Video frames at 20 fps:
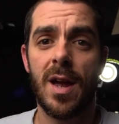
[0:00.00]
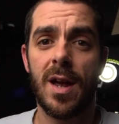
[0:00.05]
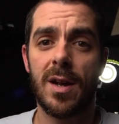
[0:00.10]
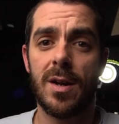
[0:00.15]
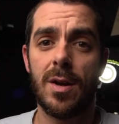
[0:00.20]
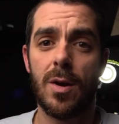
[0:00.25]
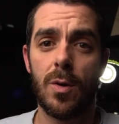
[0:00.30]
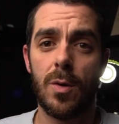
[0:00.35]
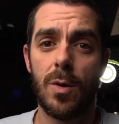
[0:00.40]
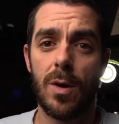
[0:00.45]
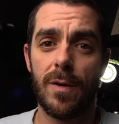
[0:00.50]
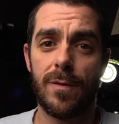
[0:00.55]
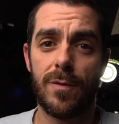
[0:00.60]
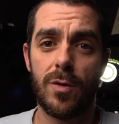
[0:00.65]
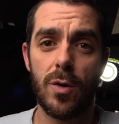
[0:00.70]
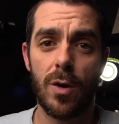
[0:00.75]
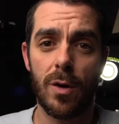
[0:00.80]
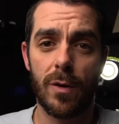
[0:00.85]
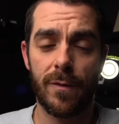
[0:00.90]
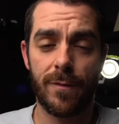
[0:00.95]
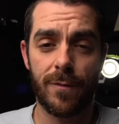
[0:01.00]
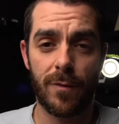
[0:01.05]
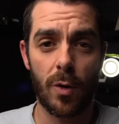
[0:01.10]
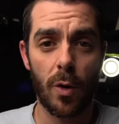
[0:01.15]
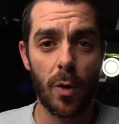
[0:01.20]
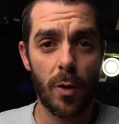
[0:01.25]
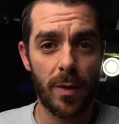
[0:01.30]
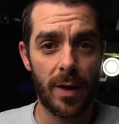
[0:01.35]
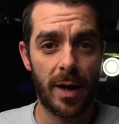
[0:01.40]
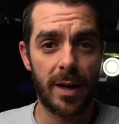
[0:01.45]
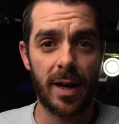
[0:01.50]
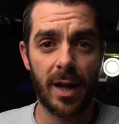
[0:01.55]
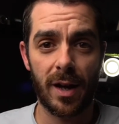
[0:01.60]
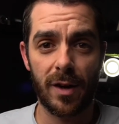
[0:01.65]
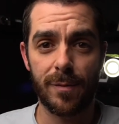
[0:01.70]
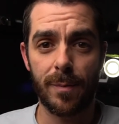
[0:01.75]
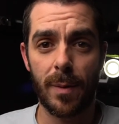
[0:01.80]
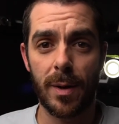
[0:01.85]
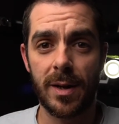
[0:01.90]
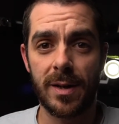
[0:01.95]
Now if you've got that kind
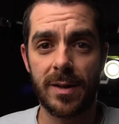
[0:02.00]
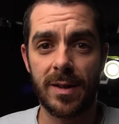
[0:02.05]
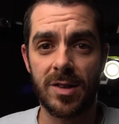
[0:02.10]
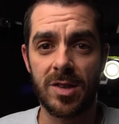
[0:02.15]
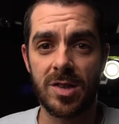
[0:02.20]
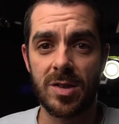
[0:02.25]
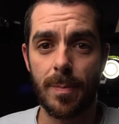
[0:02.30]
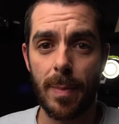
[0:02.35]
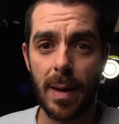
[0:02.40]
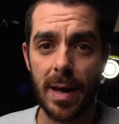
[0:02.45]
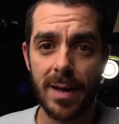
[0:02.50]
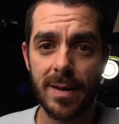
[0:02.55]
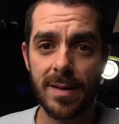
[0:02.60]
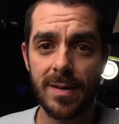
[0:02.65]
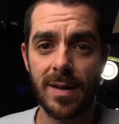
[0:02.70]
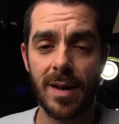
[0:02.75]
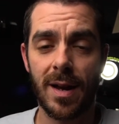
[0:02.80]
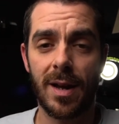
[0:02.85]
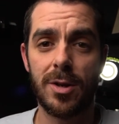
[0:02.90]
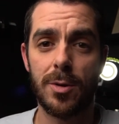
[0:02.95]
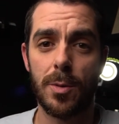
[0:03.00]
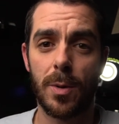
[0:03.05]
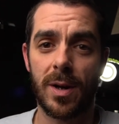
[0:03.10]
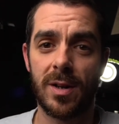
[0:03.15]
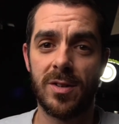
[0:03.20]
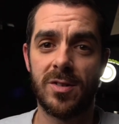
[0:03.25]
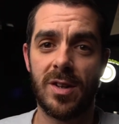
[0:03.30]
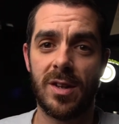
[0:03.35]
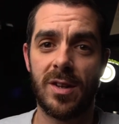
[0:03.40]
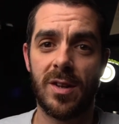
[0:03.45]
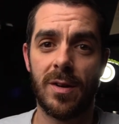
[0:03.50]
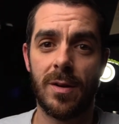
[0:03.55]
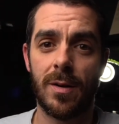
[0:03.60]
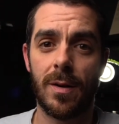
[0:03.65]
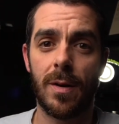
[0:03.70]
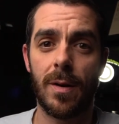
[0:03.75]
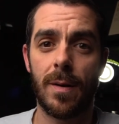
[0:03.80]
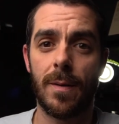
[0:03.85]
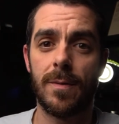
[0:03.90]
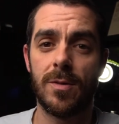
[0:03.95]
of money to spend and you're considering
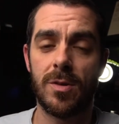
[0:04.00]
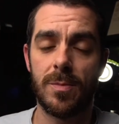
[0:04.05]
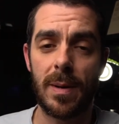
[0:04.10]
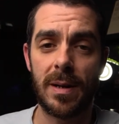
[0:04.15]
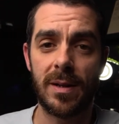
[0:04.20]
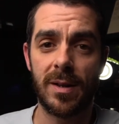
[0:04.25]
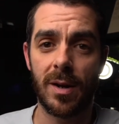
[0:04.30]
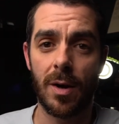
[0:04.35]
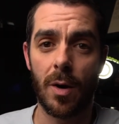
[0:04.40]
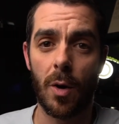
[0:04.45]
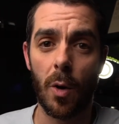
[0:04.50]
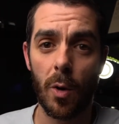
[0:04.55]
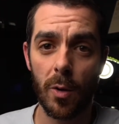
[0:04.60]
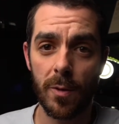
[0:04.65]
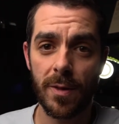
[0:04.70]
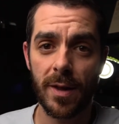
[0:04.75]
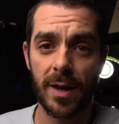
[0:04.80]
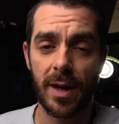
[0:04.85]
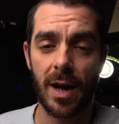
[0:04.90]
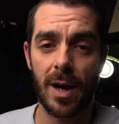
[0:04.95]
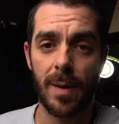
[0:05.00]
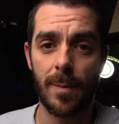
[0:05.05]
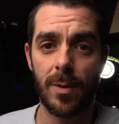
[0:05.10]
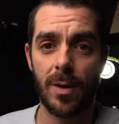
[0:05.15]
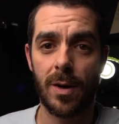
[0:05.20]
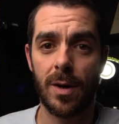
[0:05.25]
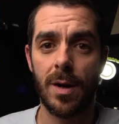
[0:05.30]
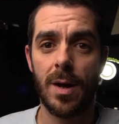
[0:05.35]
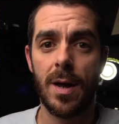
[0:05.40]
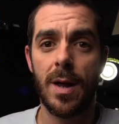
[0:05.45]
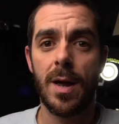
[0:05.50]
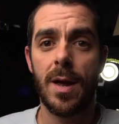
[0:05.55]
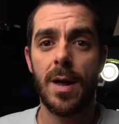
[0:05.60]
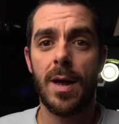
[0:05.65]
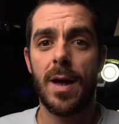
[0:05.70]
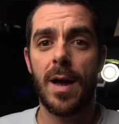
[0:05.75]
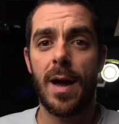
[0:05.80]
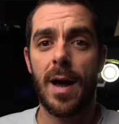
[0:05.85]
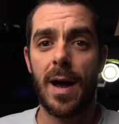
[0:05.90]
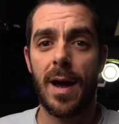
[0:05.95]
spending it on the camera,
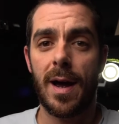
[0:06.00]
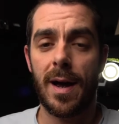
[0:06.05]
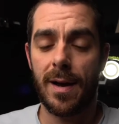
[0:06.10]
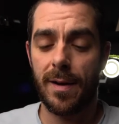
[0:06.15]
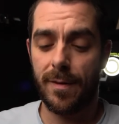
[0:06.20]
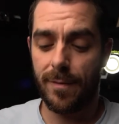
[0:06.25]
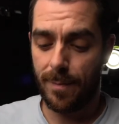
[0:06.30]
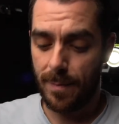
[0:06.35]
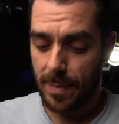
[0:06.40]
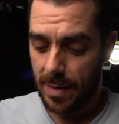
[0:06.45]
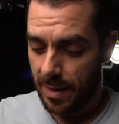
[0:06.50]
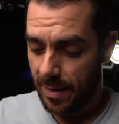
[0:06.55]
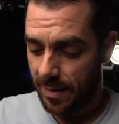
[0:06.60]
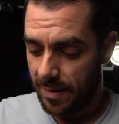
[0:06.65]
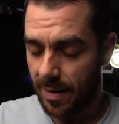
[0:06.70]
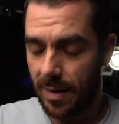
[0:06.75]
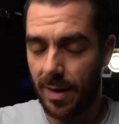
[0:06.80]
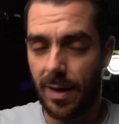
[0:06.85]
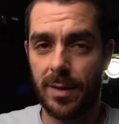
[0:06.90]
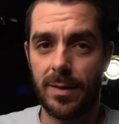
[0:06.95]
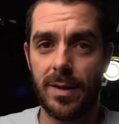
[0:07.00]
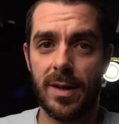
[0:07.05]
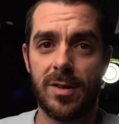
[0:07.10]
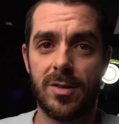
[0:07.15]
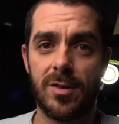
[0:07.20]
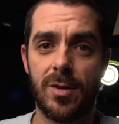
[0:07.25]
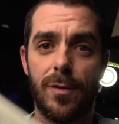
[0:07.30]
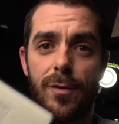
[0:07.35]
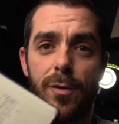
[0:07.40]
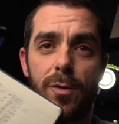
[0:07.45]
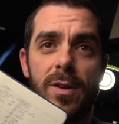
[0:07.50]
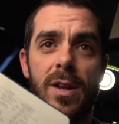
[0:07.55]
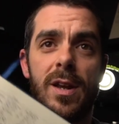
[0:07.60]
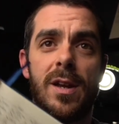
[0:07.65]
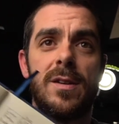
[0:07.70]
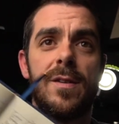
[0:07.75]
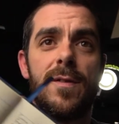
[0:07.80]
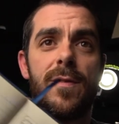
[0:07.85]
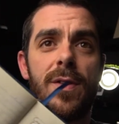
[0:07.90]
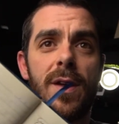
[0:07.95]
I have made a list of
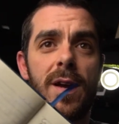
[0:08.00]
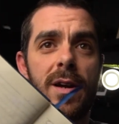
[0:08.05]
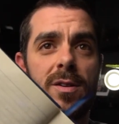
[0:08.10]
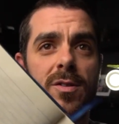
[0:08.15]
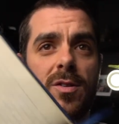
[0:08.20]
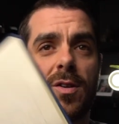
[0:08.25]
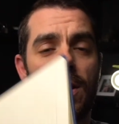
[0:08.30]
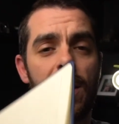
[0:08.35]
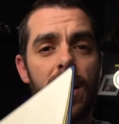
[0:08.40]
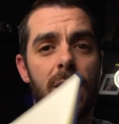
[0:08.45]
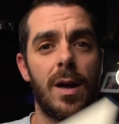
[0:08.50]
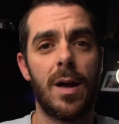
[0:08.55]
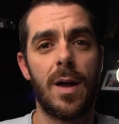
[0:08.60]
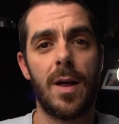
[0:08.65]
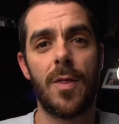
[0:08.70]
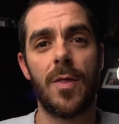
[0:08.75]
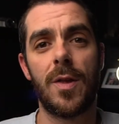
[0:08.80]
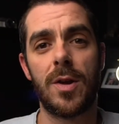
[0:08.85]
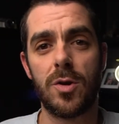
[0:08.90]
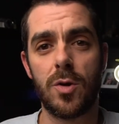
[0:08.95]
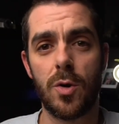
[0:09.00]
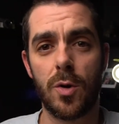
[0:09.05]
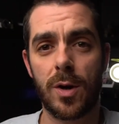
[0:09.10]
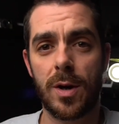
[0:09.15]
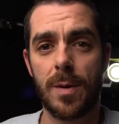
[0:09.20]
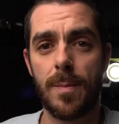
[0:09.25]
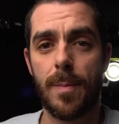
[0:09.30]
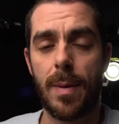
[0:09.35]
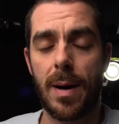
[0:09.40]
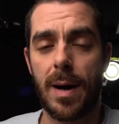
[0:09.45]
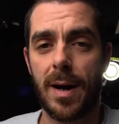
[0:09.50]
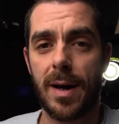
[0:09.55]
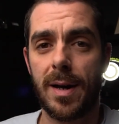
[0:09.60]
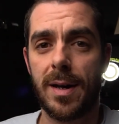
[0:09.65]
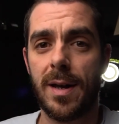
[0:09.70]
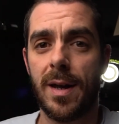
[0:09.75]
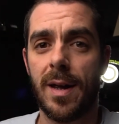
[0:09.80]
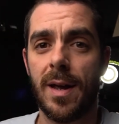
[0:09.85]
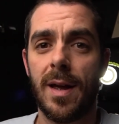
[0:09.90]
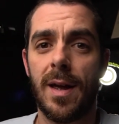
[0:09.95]
alternative things that you can buy
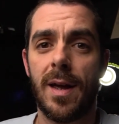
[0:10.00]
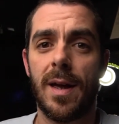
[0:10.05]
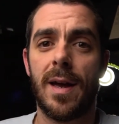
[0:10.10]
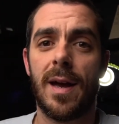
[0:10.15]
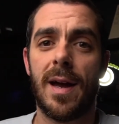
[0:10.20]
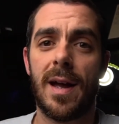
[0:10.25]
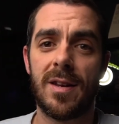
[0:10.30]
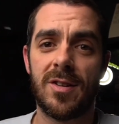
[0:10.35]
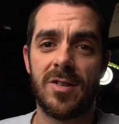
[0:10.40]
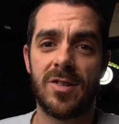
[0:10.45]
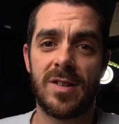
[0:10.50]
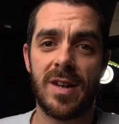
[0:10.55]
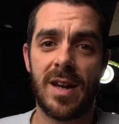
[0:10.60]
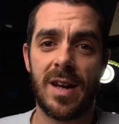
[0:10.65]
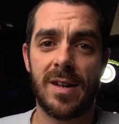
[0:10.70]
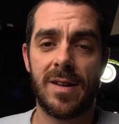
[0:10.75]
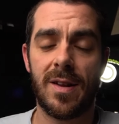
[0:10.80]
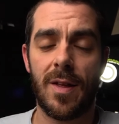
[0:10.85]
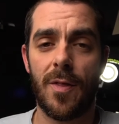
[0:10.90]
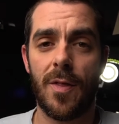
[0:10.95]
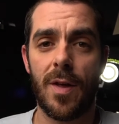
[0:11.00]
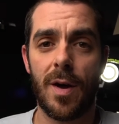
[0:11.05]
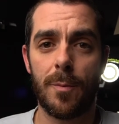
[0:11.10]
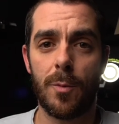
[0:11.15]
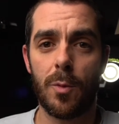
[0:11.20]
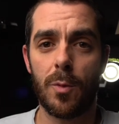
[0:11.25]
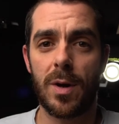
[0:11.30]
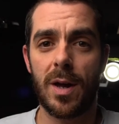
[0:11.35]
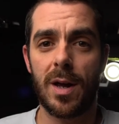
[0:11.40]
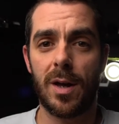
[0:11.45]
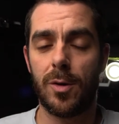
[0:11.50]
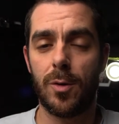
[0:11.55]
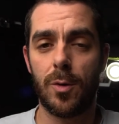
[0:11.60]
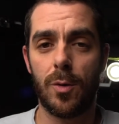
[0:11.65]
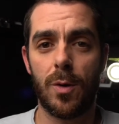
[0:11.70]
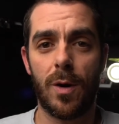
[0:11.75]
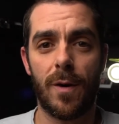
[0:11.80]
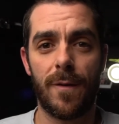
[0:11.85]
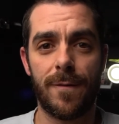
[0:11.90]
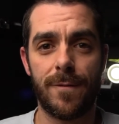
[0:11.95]
instead that will get you
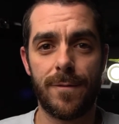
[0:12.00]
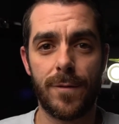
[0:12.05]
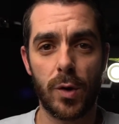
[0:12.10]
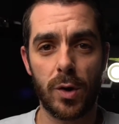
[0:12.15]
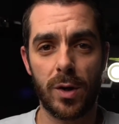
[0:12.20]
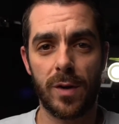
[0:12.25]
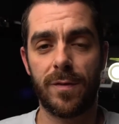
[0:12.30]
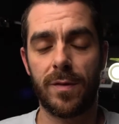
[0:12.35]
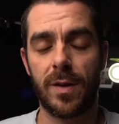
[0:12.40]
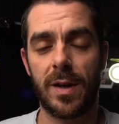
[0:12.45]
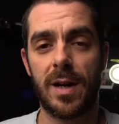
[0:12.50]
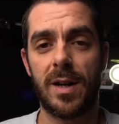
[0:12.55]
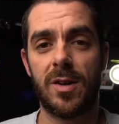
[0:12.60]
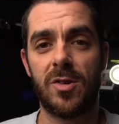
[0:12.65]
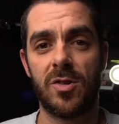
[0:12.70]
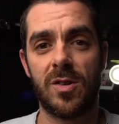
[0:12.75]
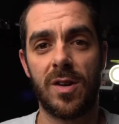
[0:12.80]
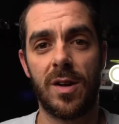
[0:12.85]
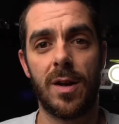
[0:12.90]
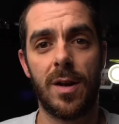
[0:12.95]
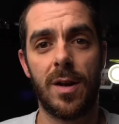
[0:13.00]
a fully fledged